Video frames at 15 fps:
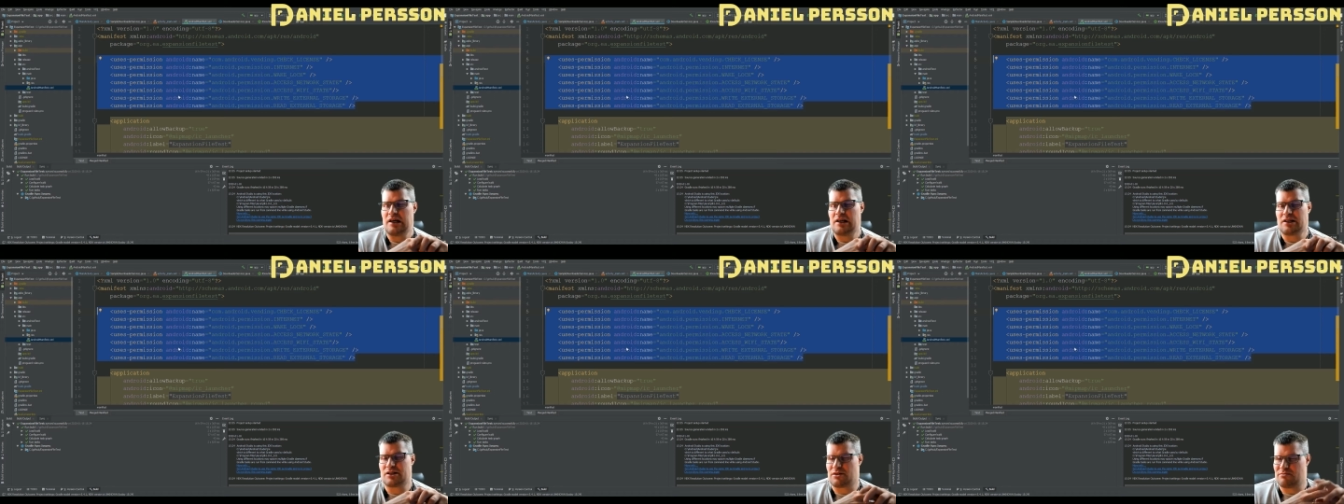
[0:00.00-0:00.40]

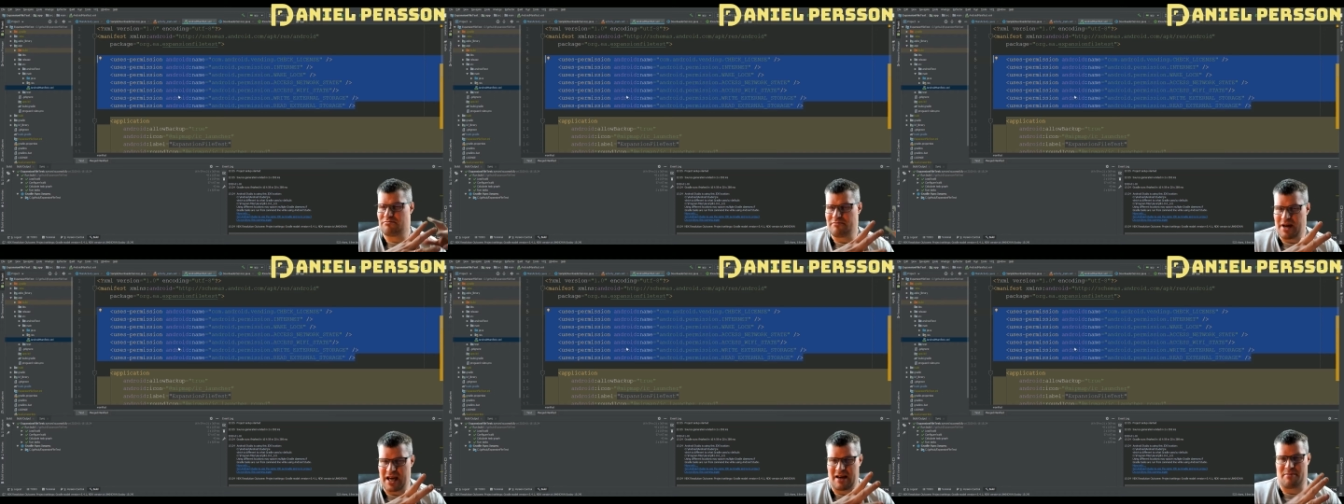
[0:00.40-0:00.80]
so
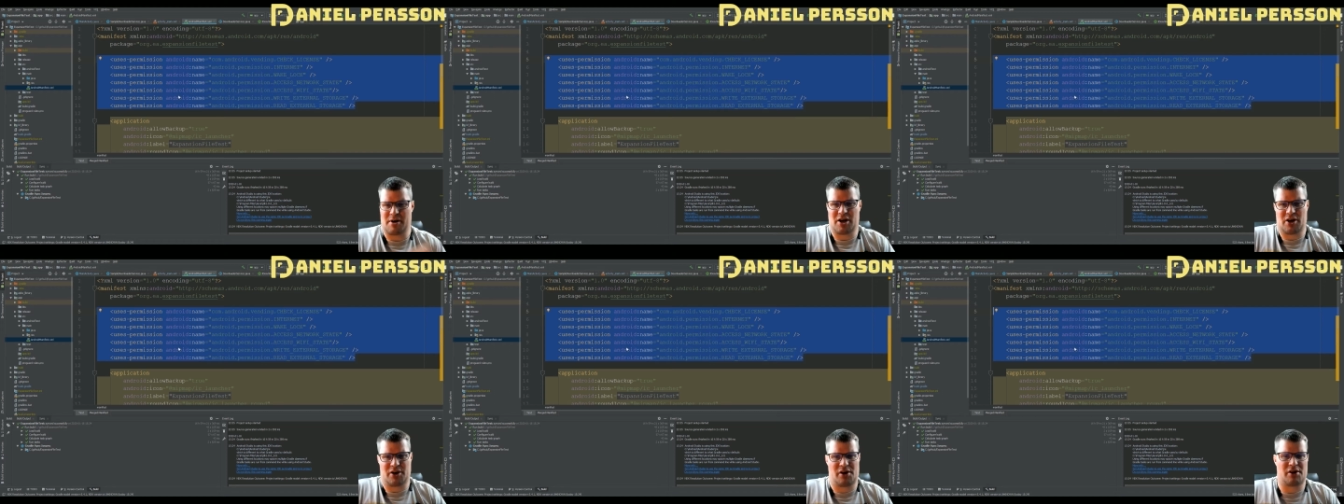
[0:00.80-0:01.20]
maybe
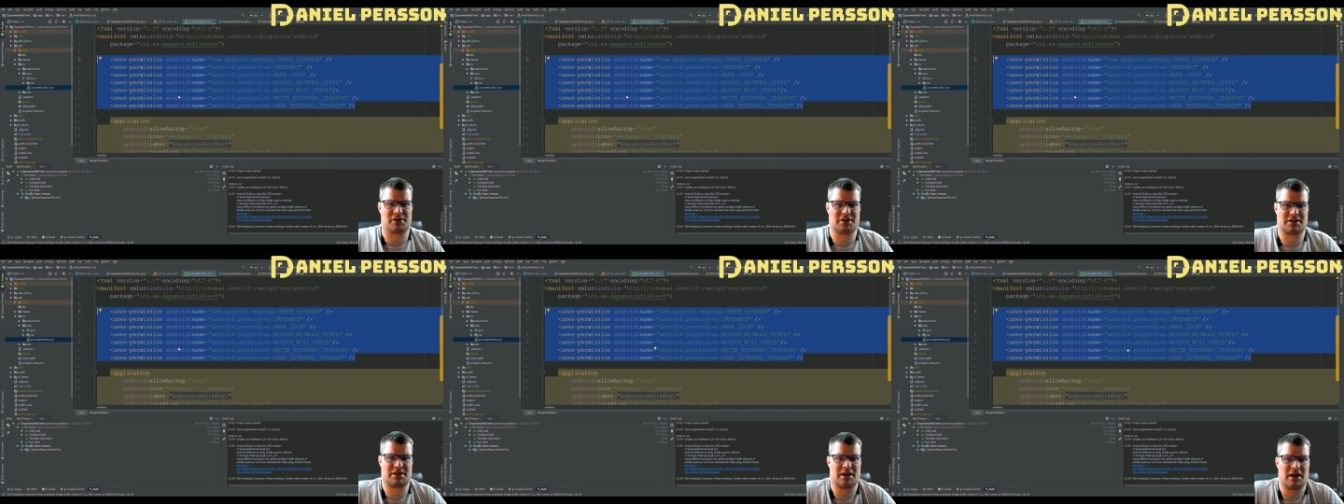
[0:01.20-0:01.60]
you're
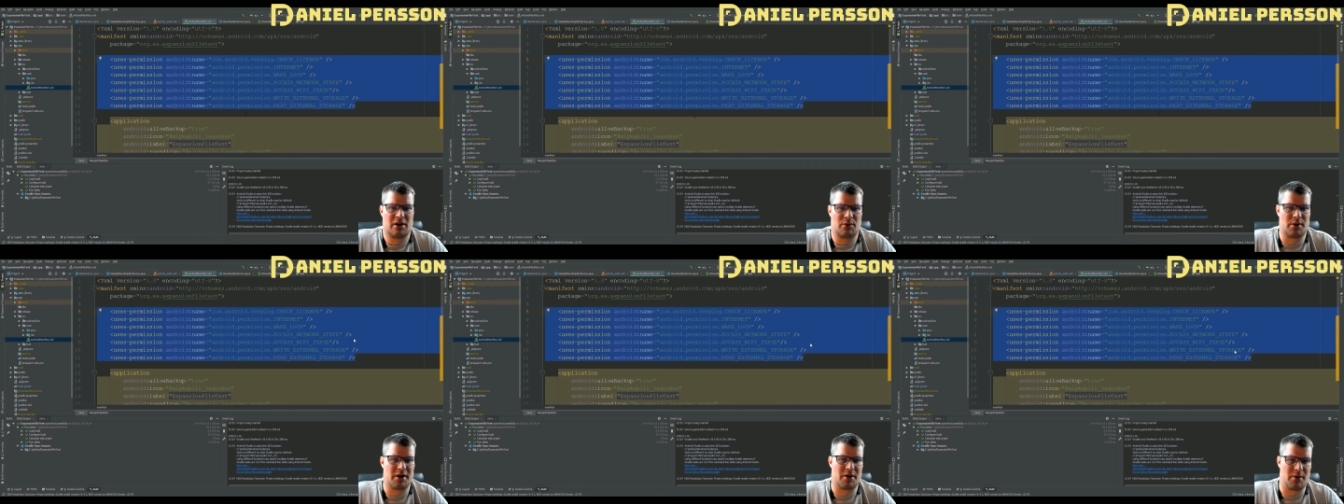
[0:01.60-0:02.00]
not
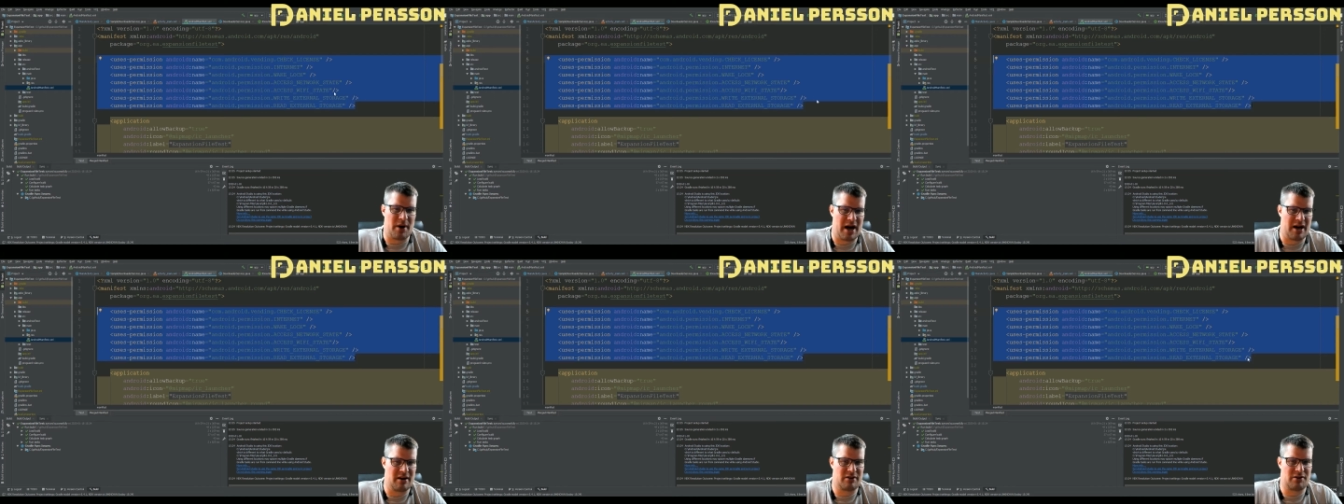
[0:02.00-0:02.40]

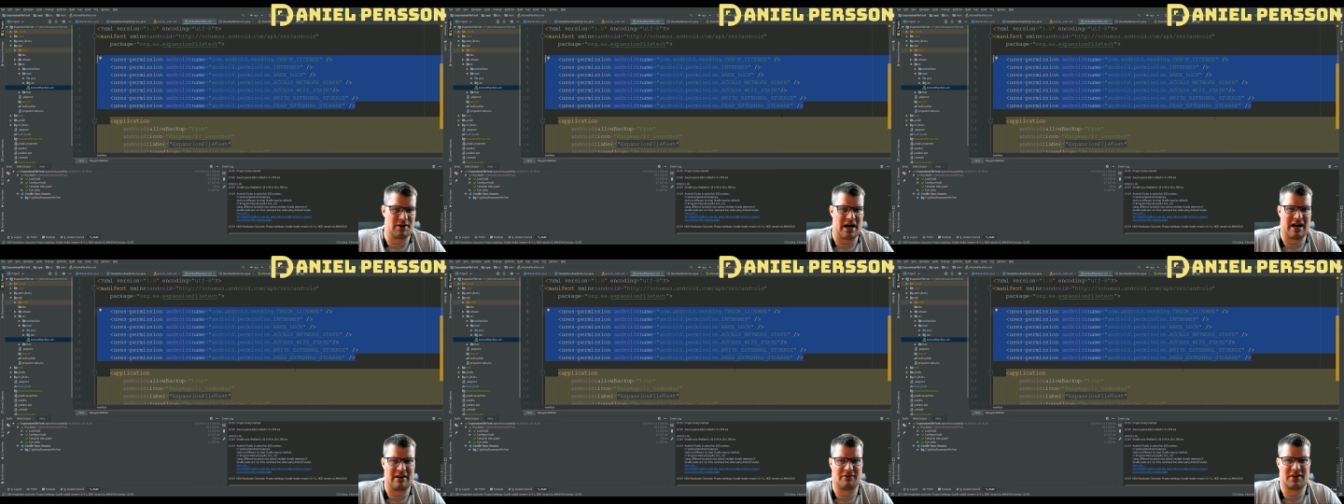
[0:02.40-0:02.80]
required to
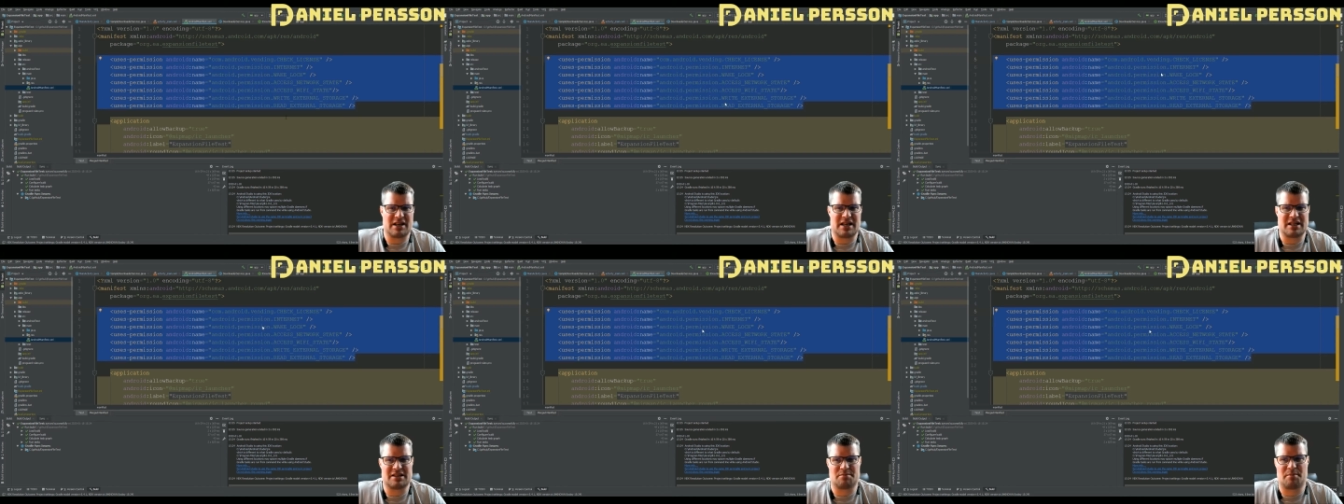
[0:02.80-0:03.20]
have
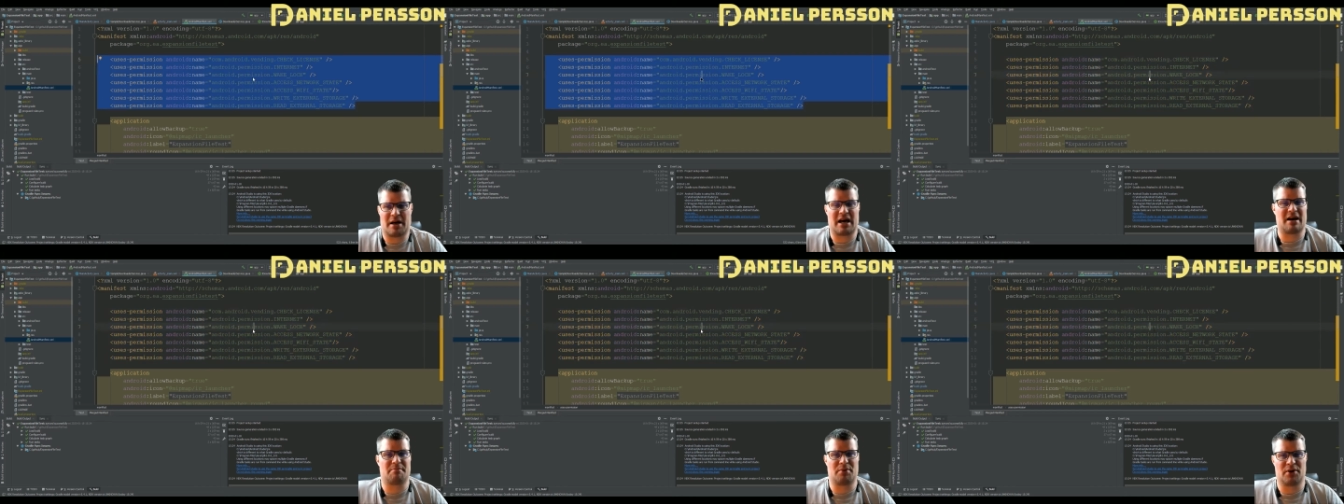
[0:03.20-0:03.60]
these but
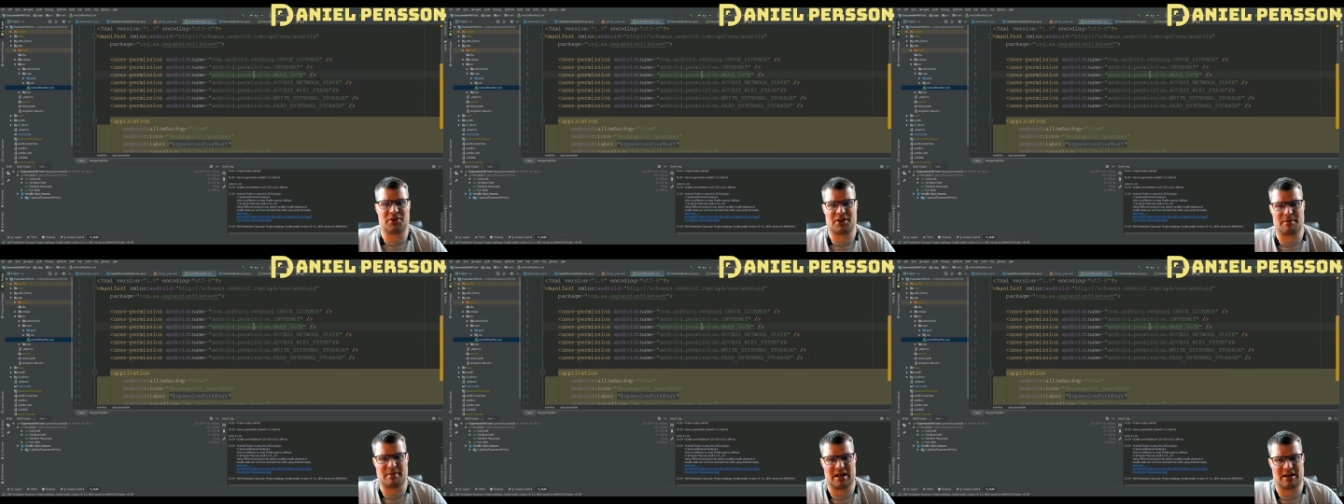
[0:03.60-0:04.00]
I put
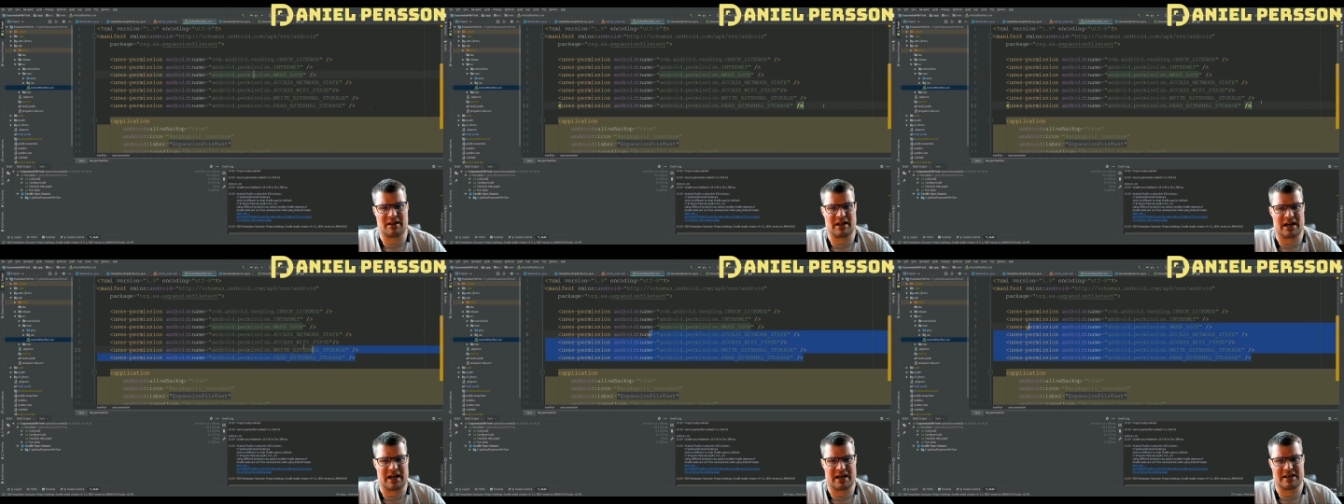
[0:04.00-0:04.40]
them in
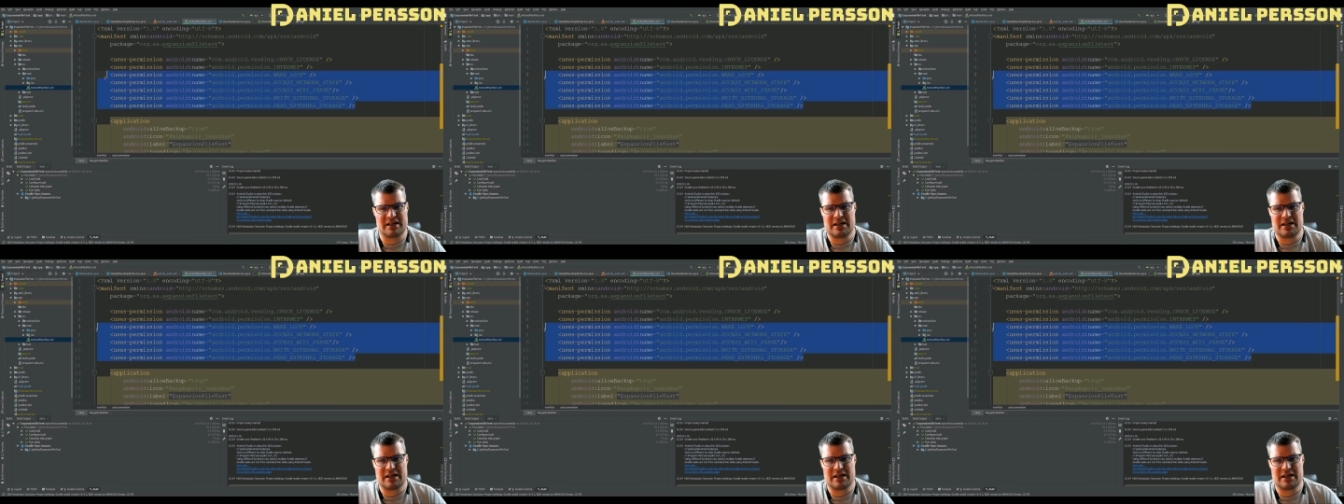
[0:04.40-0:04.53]
there